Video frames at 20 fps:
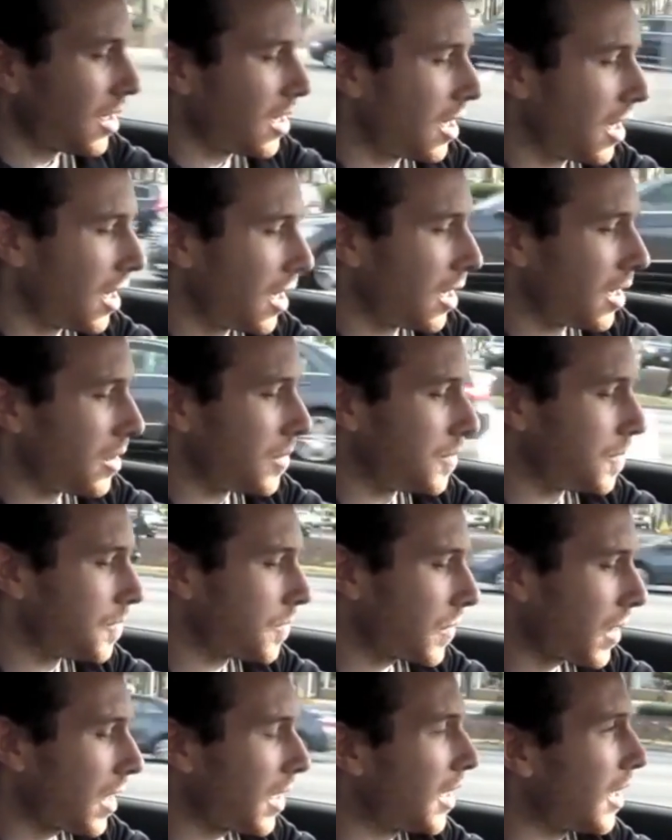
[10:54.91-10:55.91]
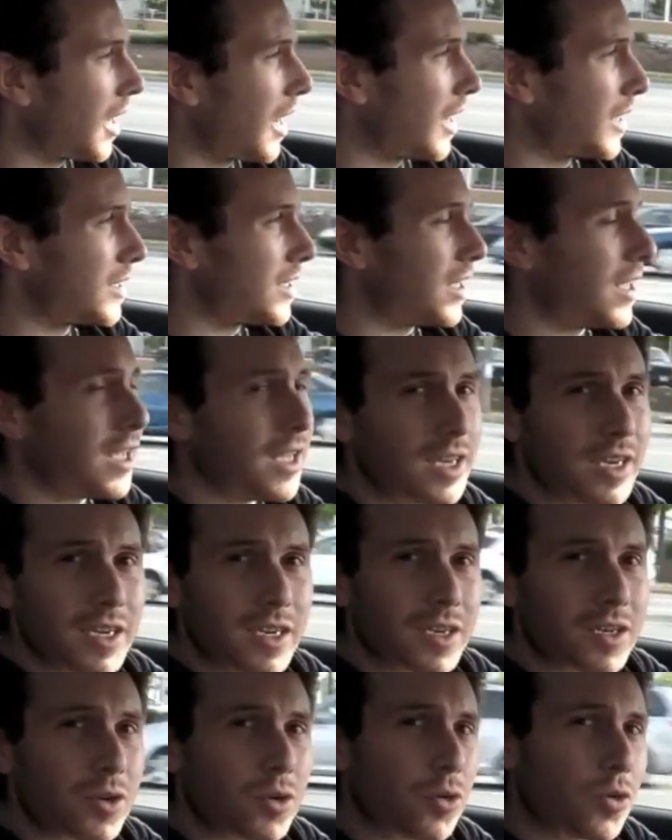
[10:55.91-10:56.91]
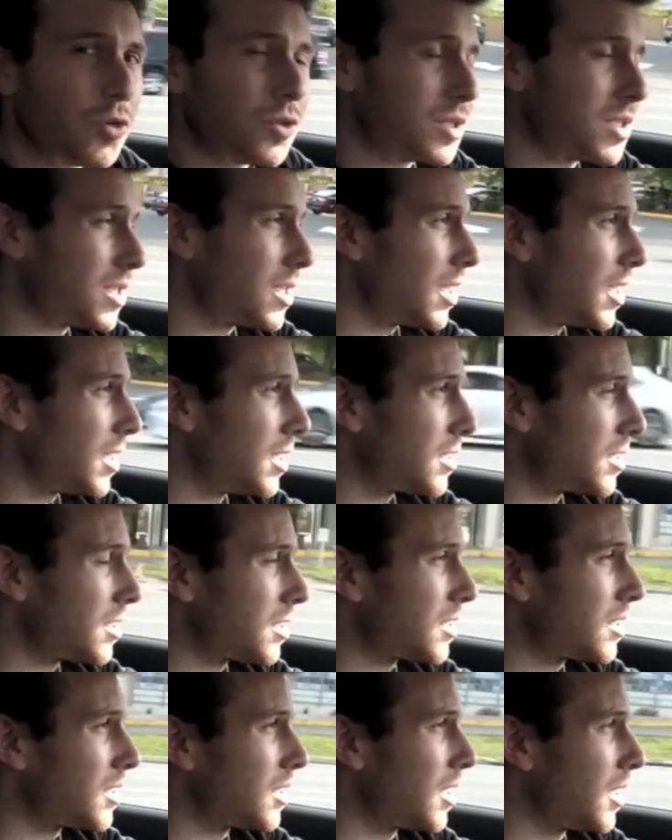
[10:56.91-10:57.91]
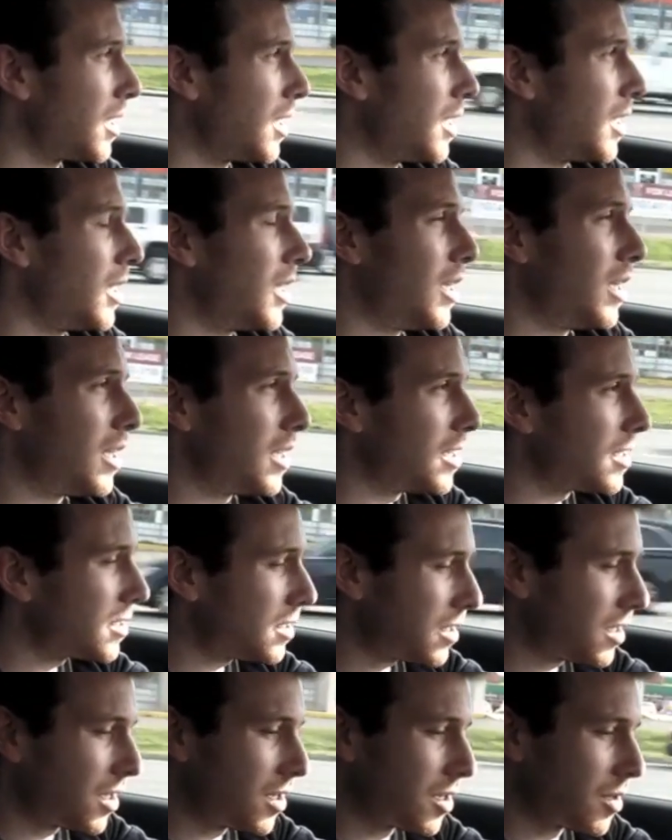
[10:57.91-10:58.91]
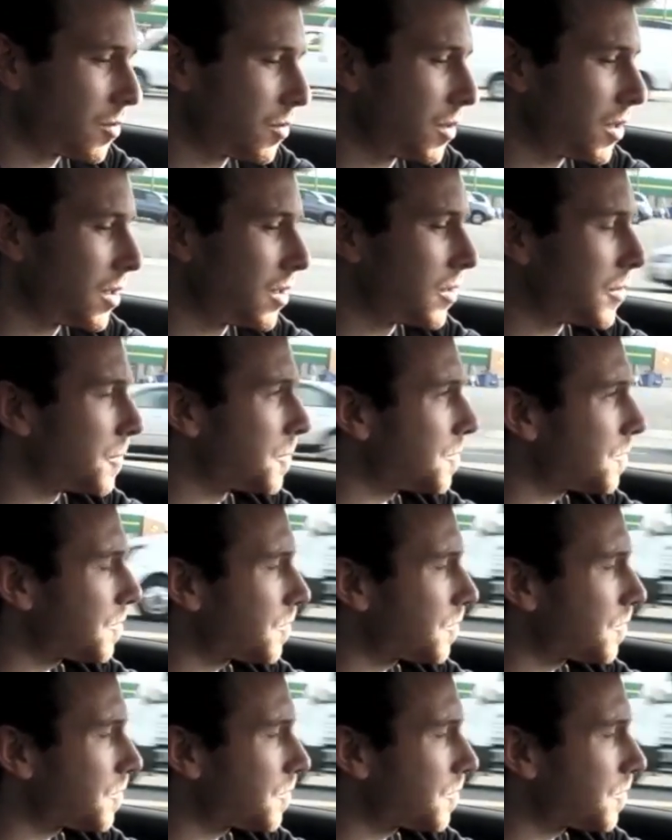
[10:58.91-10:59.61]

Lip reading: Has heated, cooled seats, heated steering wheel.